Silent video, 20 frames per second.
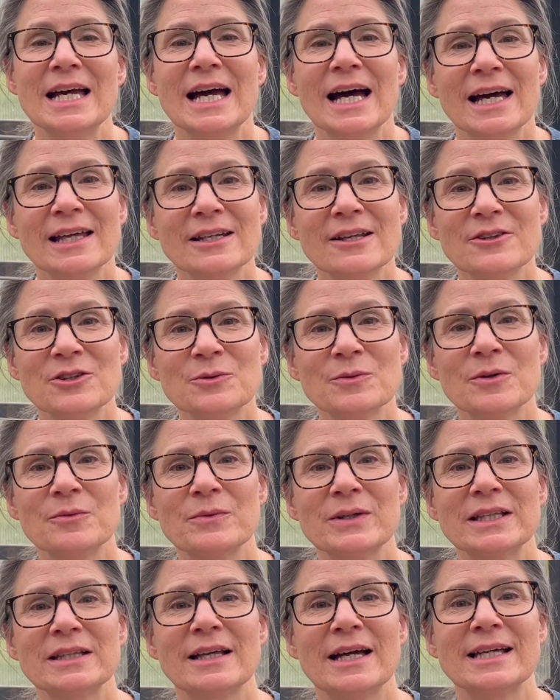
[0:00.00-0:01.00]
Another one
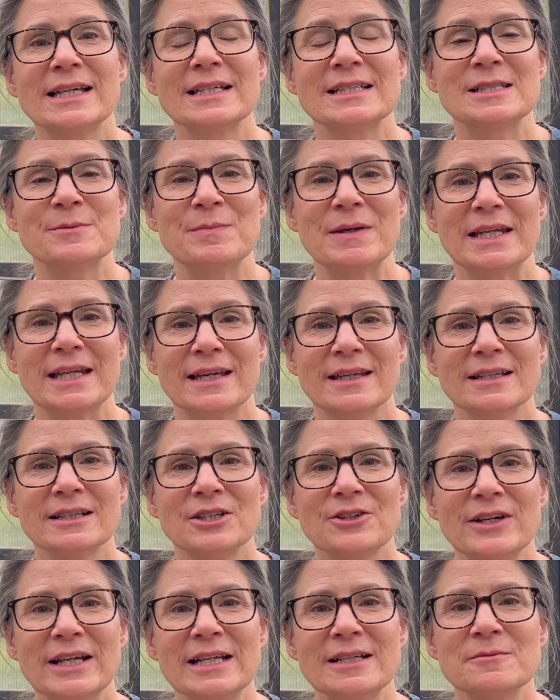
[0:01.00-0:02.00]
we like is
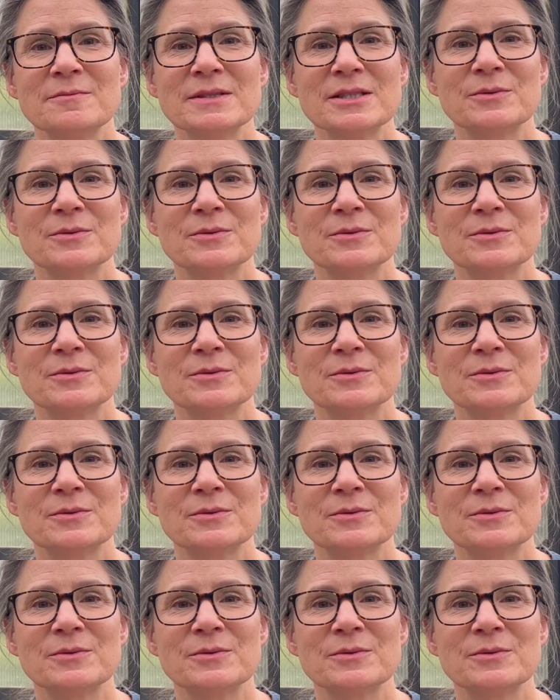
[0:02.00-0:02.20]
bananagrams,